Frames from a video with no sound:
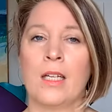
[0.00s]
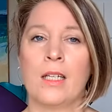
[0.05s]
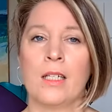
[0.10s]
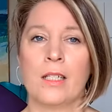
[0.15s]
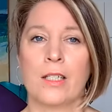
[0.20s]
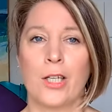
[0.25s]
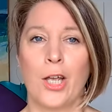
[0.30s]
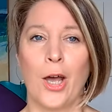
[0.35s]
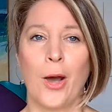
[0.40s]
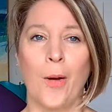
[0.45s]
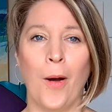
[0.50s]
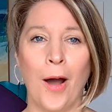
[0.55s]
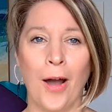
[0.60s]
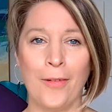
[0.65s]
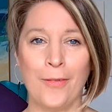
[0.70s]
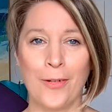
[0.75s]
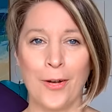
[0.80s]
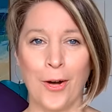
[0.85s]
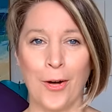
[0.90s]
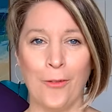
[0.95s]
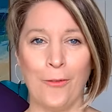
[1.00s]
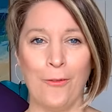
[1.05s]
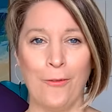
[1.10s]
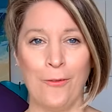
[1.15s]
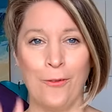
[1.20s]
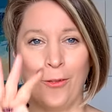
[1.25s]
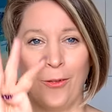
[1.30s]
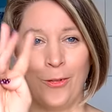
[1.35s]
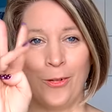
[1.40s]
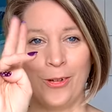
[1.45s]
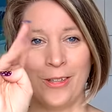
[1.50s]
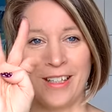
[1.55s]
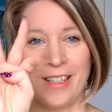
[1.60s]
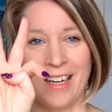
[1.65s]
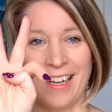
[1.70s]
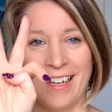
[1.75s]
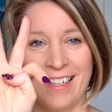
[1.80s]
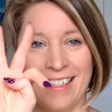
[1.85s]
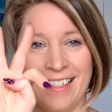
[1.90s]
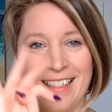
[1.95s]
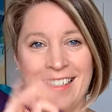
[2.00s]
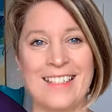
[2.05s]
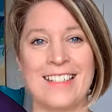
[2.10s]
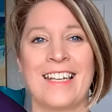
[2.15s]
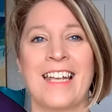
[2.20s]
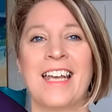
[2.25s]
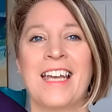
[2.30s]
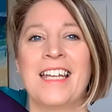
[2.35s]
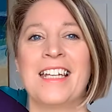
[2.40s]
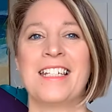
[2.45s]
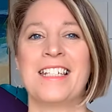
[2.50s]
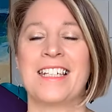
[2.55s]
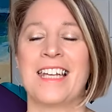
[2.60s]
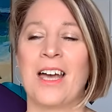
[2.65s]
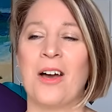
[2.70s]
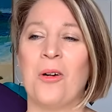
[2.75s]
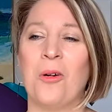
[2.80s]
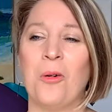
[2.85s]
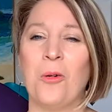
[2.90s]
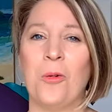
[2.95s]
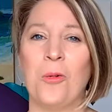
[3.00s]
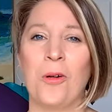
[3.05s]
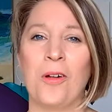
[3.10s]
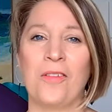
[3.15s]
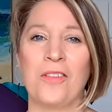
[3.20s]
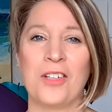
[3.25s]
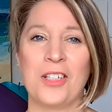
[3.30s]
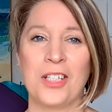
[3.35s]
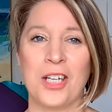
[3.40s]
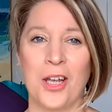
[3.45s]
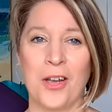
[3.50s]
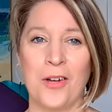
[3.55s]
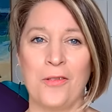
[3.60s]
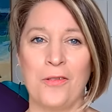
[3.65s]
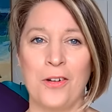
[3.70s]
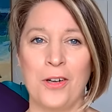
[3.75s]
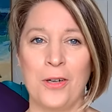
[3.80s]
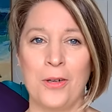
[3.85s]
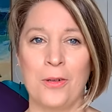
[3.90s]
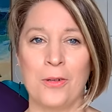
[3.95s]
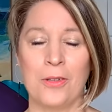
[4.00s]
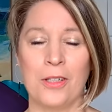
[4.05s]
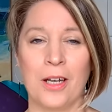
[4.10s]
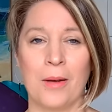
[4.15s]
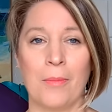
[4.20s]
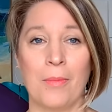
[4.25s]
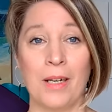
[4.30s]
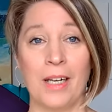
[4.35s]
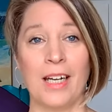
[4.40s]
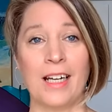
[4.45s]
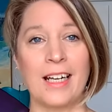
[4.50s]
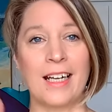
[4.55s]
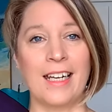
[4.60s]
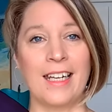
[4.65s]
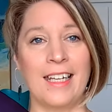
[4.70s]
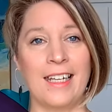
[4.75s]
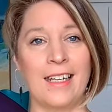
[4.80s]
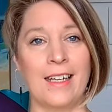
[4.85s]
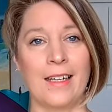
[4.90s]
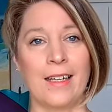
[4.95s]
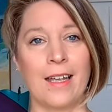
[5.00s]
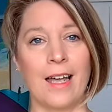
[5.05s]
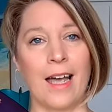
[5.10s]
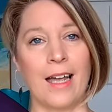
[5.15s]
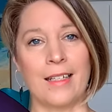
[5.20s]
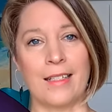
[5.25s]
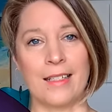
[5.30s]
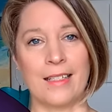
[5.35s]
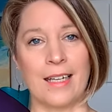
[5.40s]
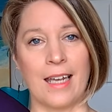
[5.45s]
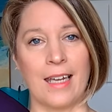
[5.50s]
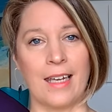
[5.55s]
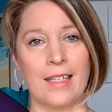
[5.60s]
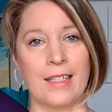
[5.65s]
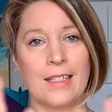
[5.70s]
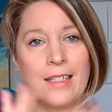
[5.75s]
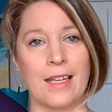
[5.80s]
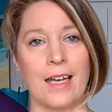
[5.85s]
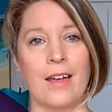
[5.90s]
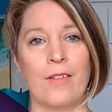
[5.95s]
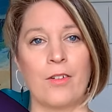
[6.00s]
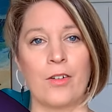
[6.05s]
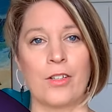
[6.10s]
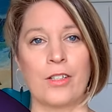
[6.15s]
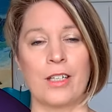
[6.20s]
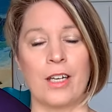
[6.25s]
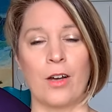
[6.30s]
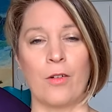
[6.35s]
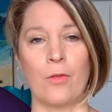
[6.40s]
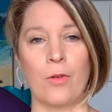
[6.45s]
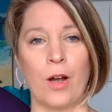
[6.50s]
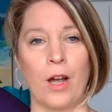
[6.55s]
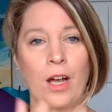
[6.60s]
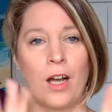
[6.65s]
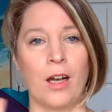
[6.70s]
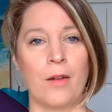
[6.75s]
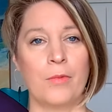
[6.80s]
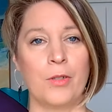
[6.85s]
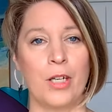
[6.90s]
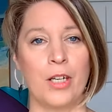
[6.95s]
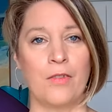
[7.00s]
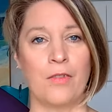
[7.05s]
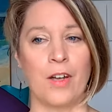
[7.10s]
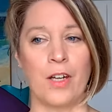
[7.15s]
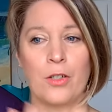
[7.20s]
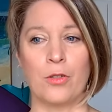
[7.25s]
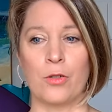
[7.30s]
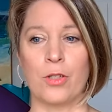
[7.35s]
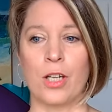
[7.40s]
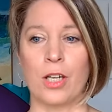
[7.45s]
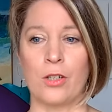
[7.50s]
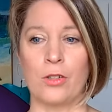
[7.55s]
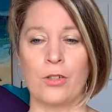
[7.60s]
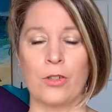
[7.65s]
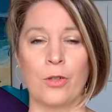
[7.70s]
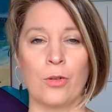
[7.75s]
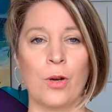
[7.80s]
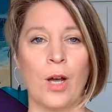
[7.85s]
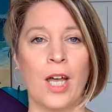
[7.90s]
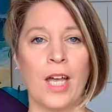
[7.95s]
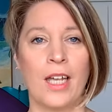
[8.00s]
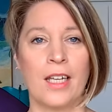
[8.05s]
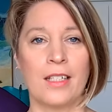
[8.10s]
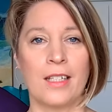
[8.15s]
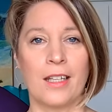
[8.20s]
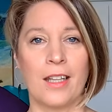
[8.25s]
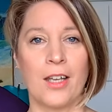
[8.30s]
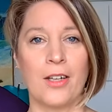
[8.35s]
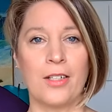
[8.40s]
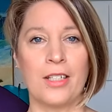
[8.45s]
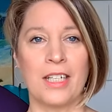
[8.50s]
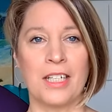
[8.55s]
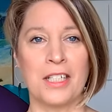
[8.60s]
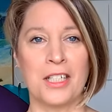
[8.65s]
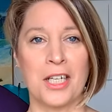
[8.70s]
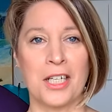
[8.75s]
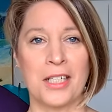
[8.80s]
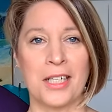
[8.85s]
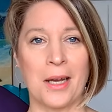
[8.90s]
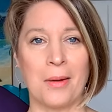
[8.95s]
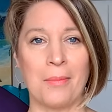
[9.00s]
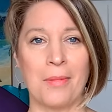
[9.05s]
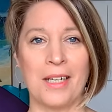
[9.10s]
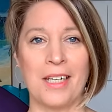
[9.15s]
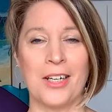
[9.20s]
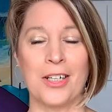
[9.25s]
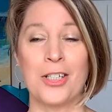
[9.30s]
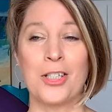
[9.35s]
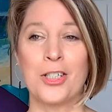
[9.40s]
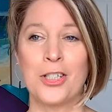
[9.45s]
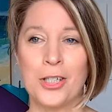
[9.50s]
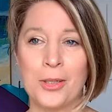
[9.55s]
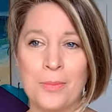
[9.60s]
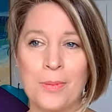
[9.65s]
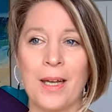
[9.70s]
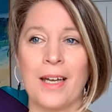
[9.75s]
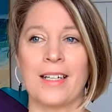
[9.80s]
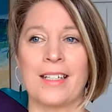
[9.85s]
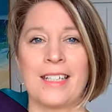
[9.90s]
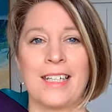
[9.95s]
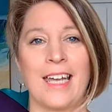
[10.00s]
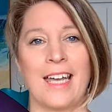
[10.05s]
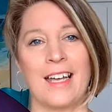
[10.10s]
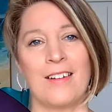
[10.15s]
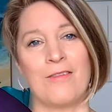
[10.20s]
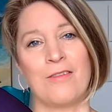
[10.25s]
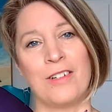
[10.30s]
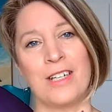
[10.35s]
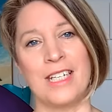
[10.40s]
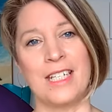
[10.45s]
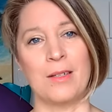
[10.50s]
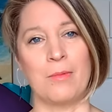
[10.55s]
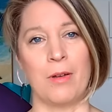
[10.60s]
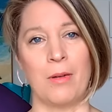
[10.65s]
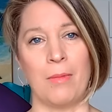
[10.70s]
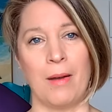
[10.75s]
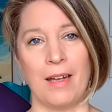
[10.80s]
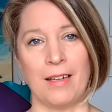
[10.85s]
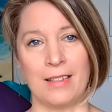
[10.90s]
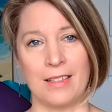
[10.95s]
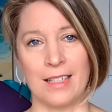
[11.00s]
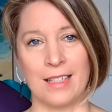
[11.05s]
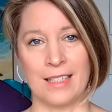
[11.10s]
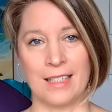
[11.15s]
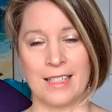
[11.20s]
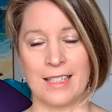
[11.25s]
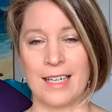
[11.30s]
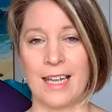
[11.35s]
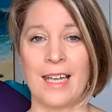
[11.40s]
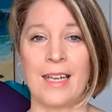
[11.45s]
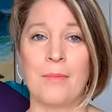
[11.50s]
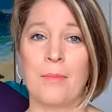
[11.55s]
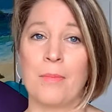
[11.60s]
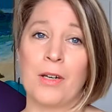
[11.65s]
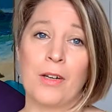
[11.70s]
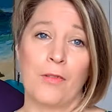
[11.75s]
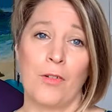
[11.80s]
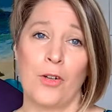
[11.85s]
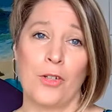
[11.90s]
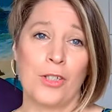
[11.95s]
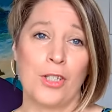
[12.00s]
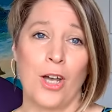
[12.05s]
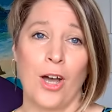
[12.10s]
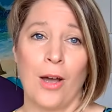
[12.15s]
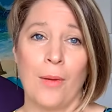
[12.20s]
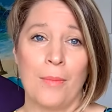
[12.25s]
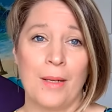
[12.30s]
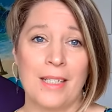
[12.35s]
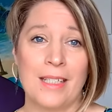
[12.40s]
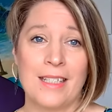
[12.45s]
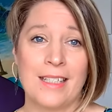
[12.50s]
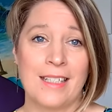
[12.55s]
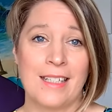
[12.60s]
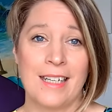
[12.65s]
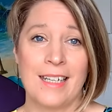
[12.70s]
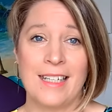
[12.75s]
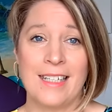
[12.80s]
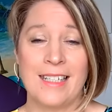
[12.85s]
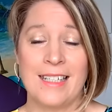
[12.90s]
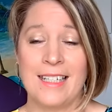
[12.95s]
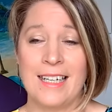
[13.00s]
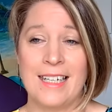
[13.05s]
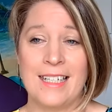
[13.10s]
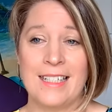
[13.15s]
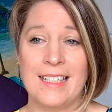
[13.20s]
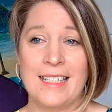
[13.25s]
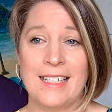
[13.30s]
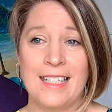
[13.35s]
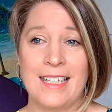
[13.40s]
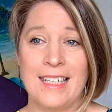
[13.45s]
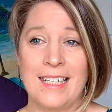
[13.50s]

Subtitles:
So I've got 4 days to get all of the So Frugal done. But luckily, as I say, today I've got the day off where I'm doing a virtual social, so those things cut out me, and I should be able to get a reasonable amount done today. But I've got time. It's the